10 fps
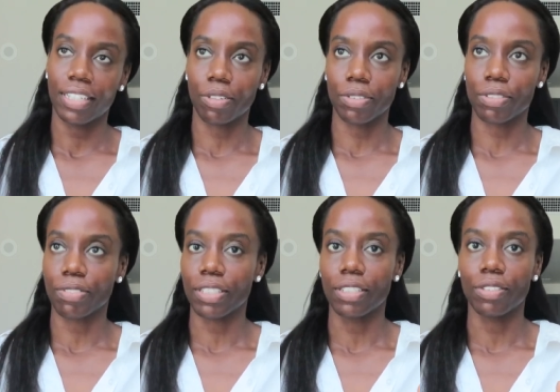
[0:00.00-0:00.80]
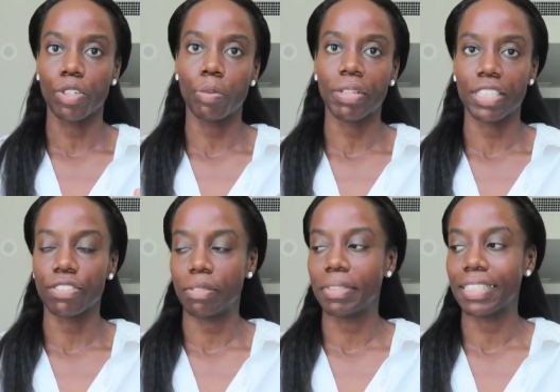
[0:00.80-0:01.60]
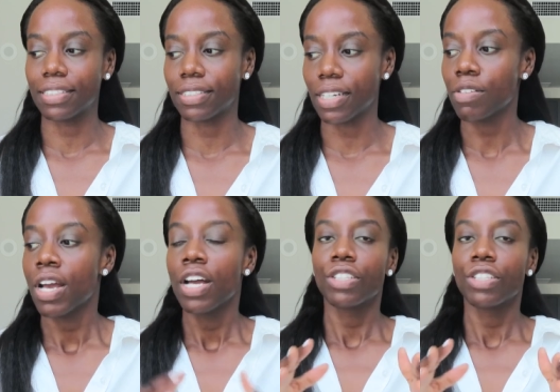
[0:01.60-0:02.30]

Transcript: There was really no place for me to sit.